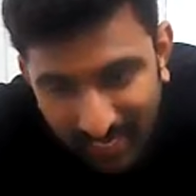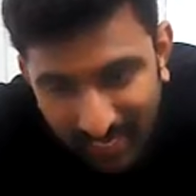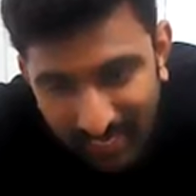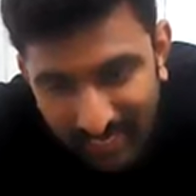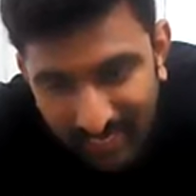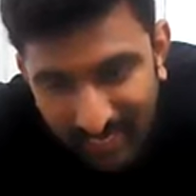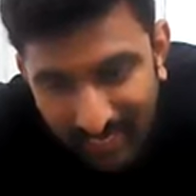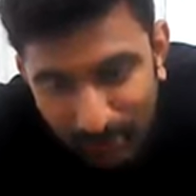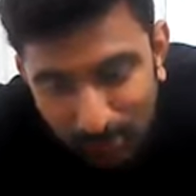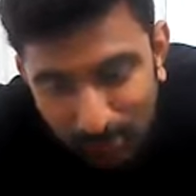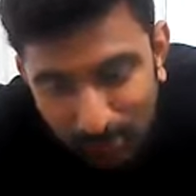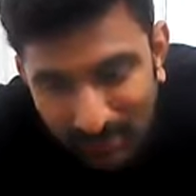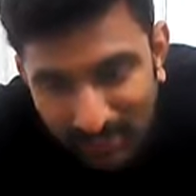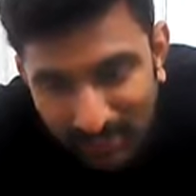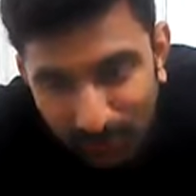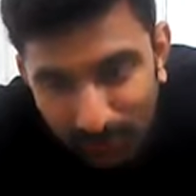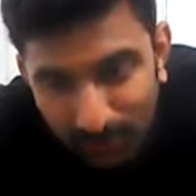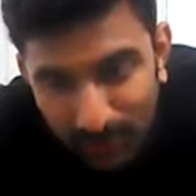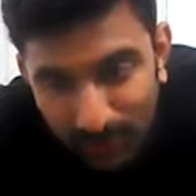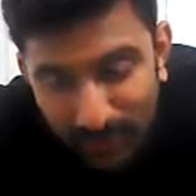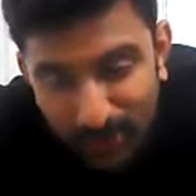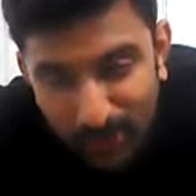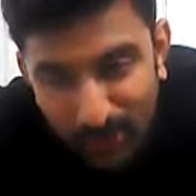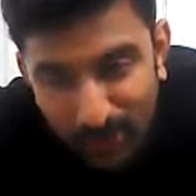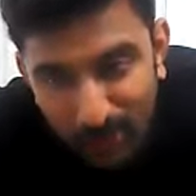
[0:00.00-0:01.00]
i will let me give
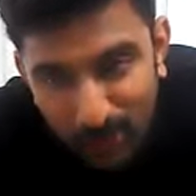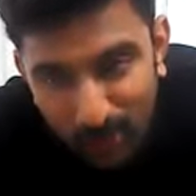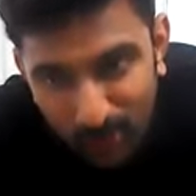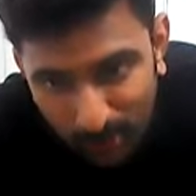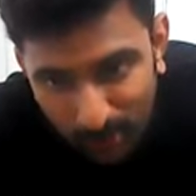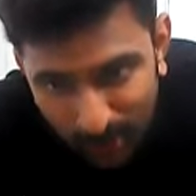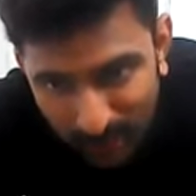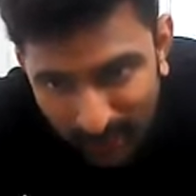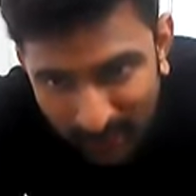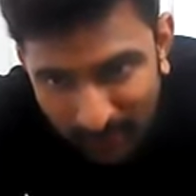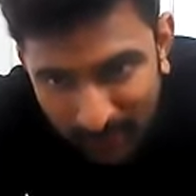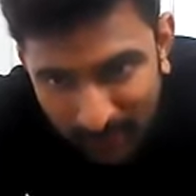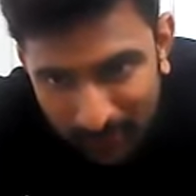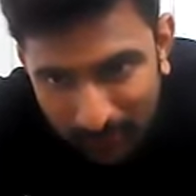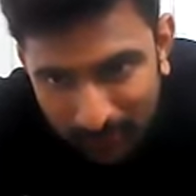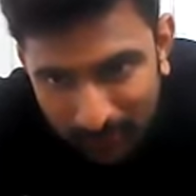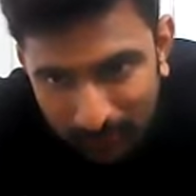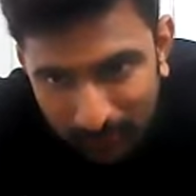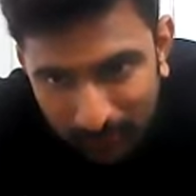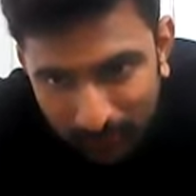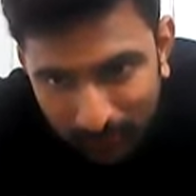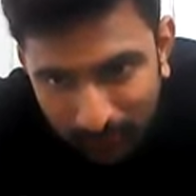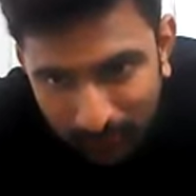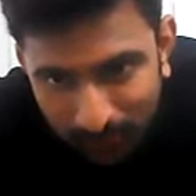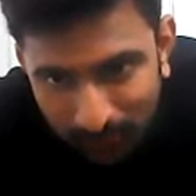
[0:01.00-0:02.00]
the tune
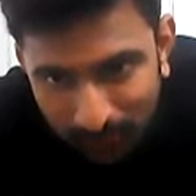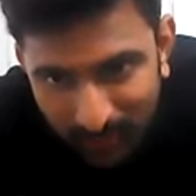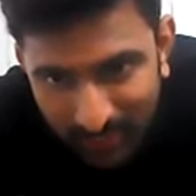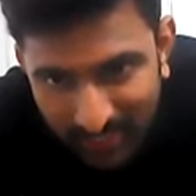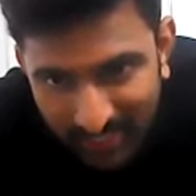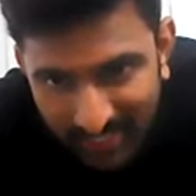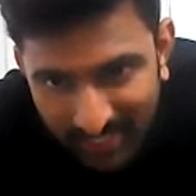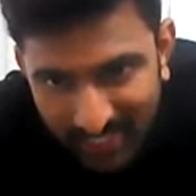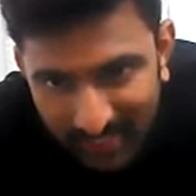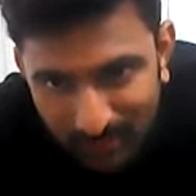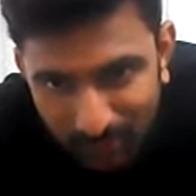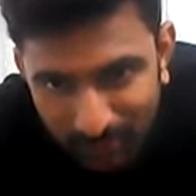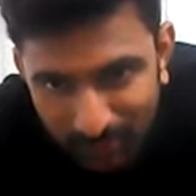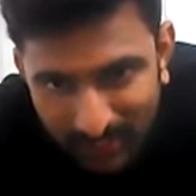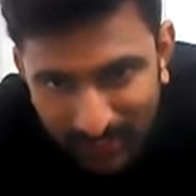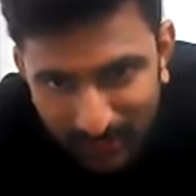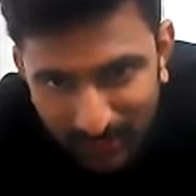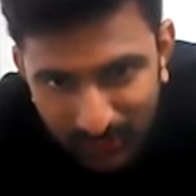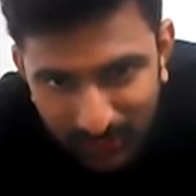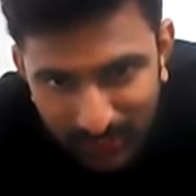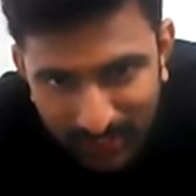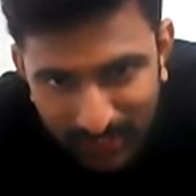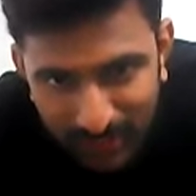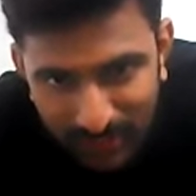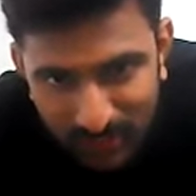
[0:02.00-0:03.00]
let me
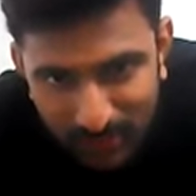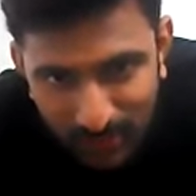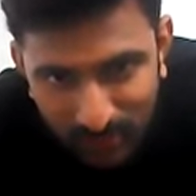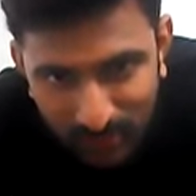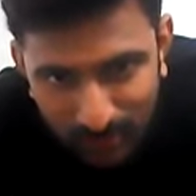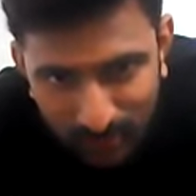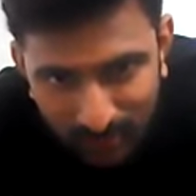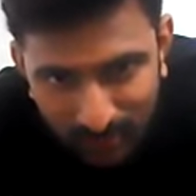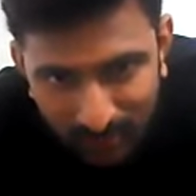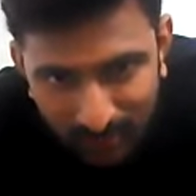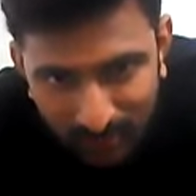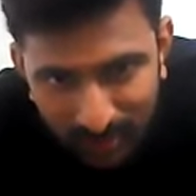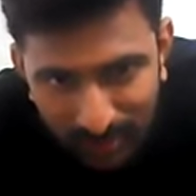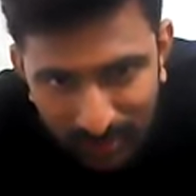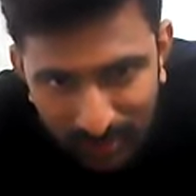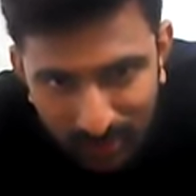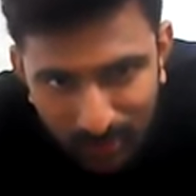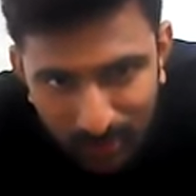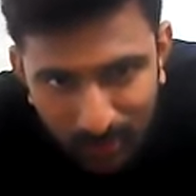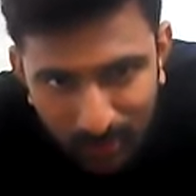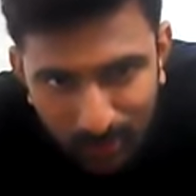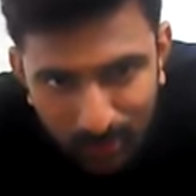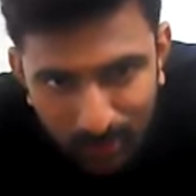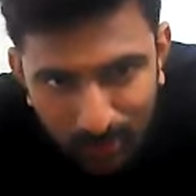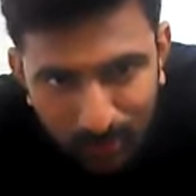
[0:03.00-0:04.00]
give the tune
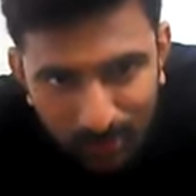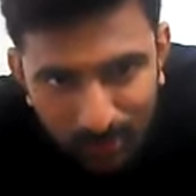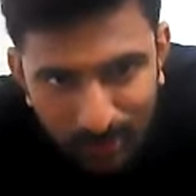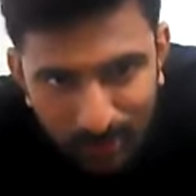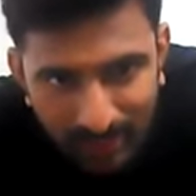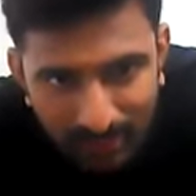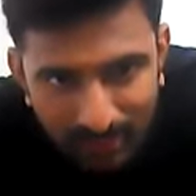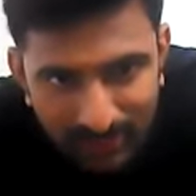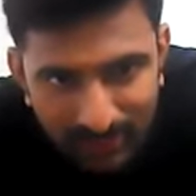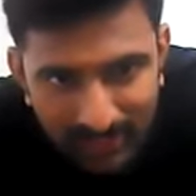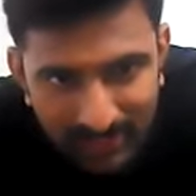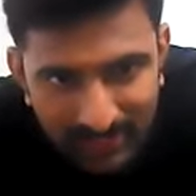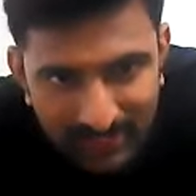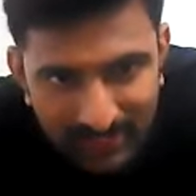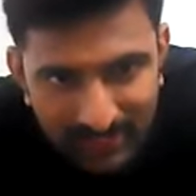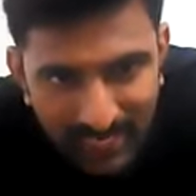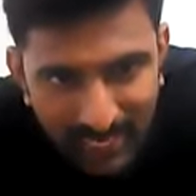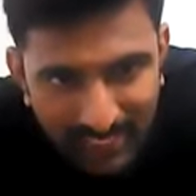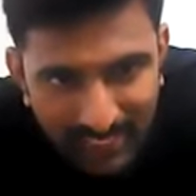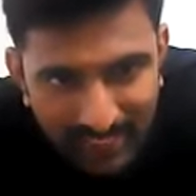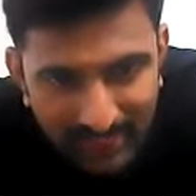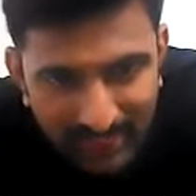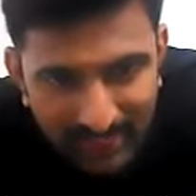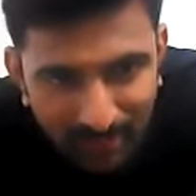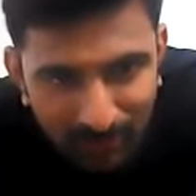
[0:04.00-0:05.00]
whoever is
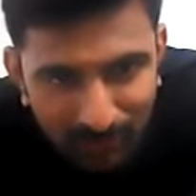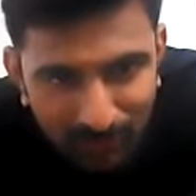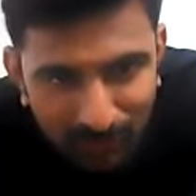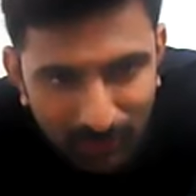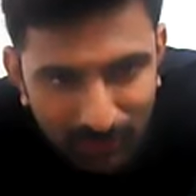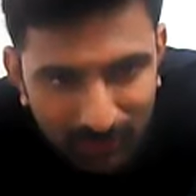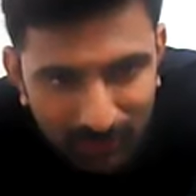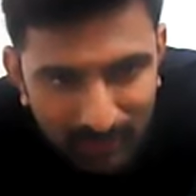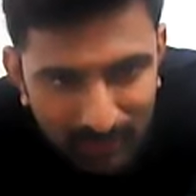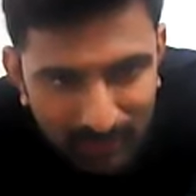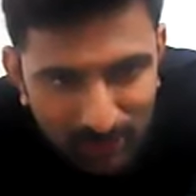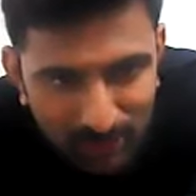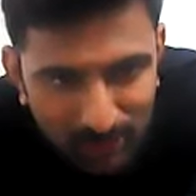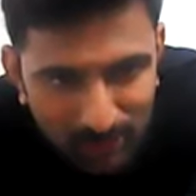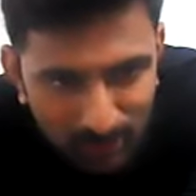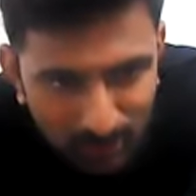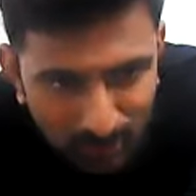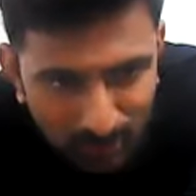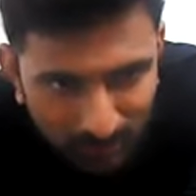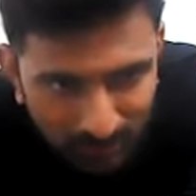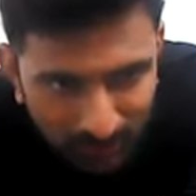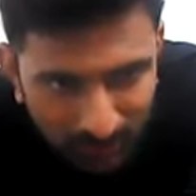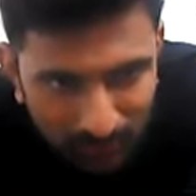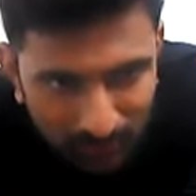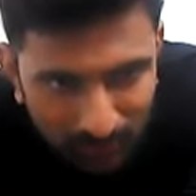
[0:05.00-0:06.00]
dancing for this
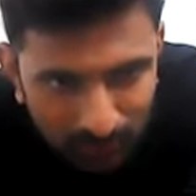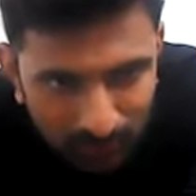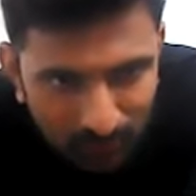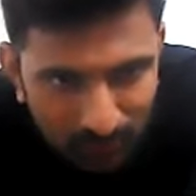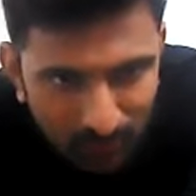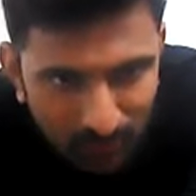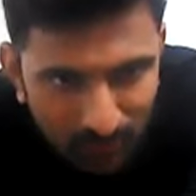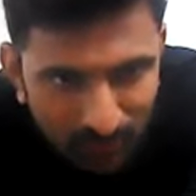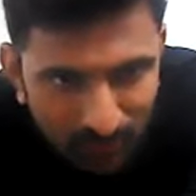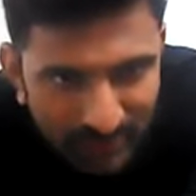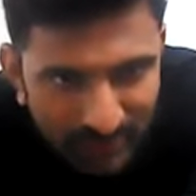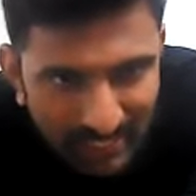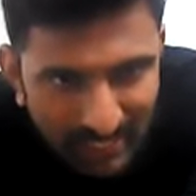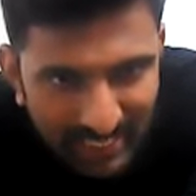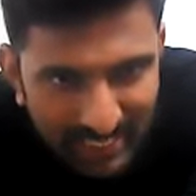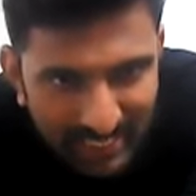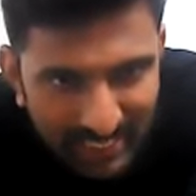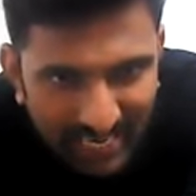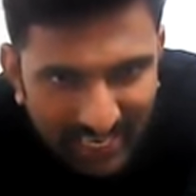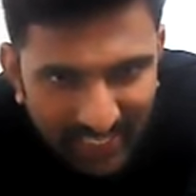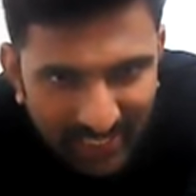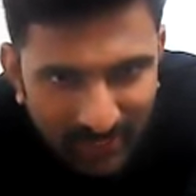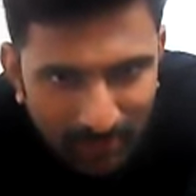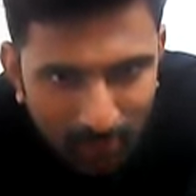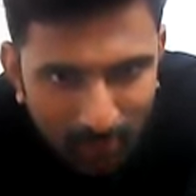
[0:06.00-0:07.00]
tune with the
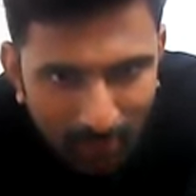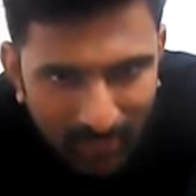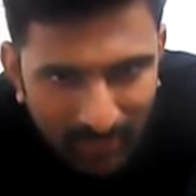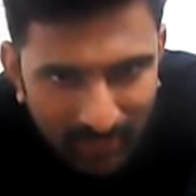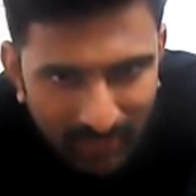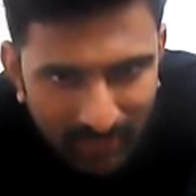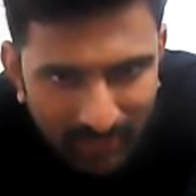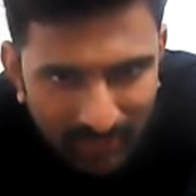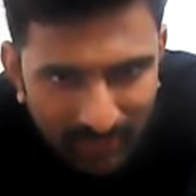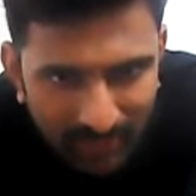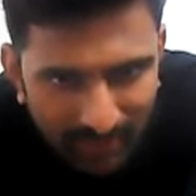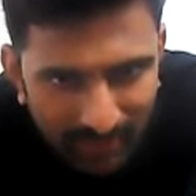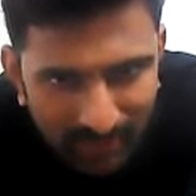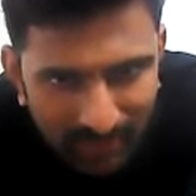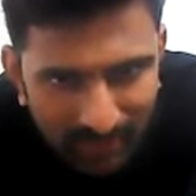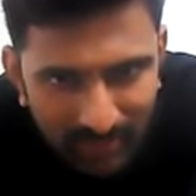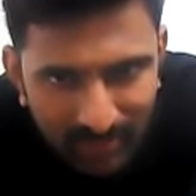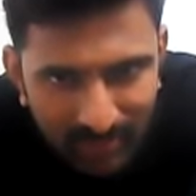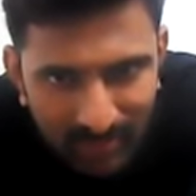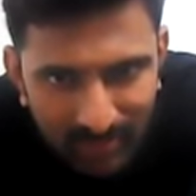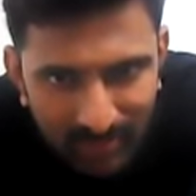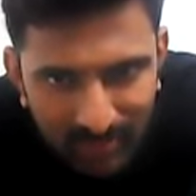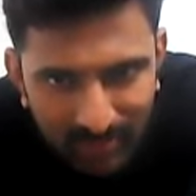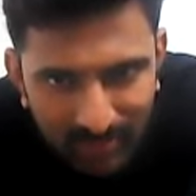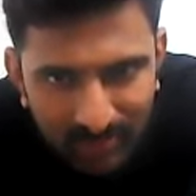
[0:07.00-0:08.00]
right pattern
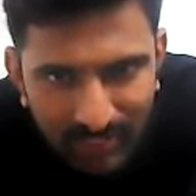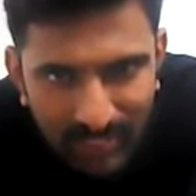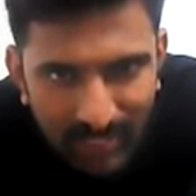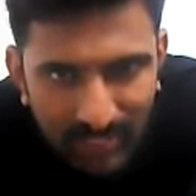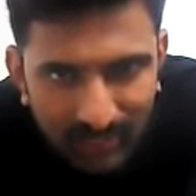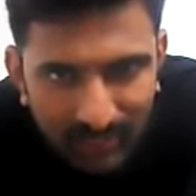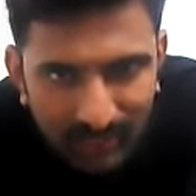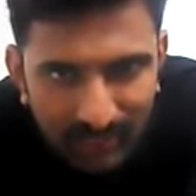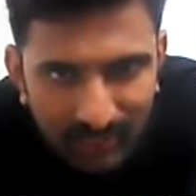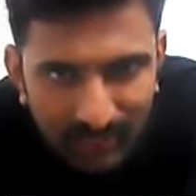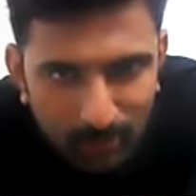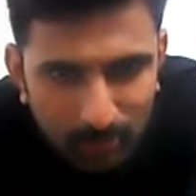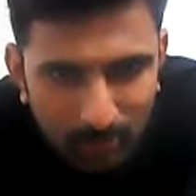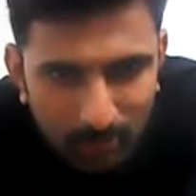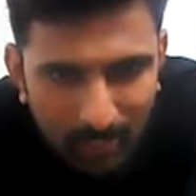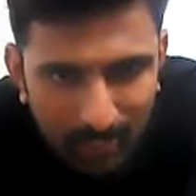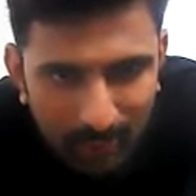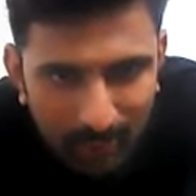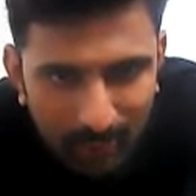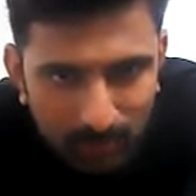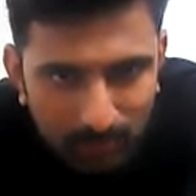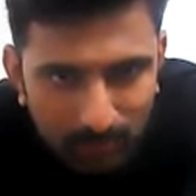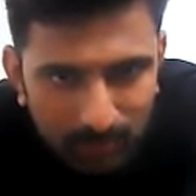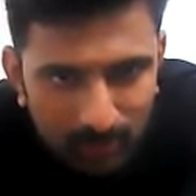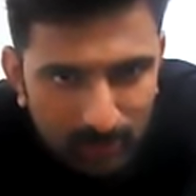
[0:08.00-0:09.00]
they are the
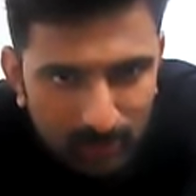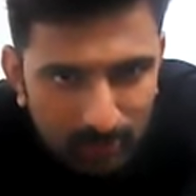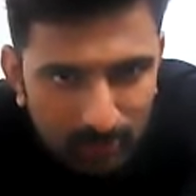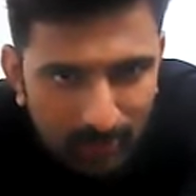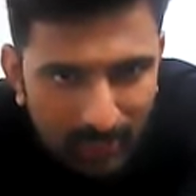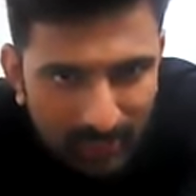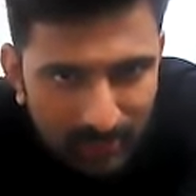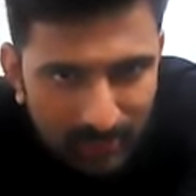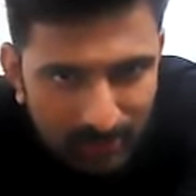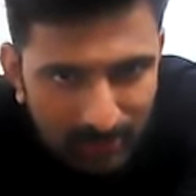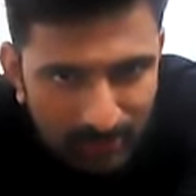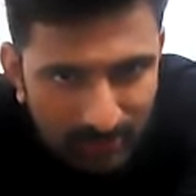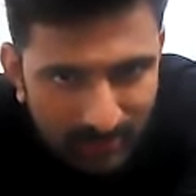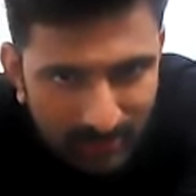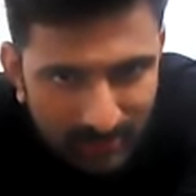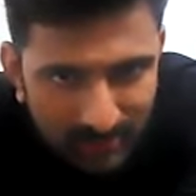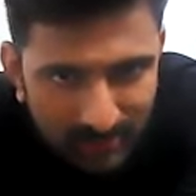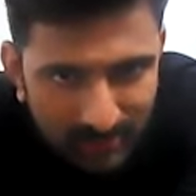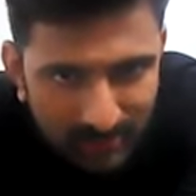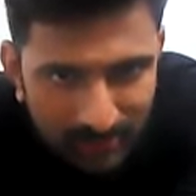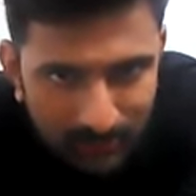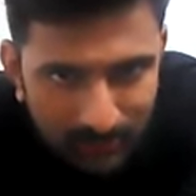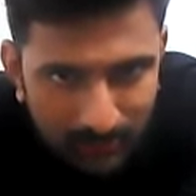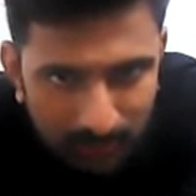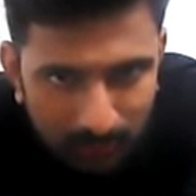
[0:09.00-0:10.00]
smart smart
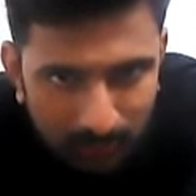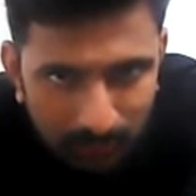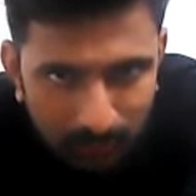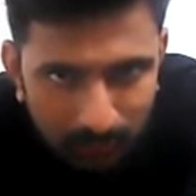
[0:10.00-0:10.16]
students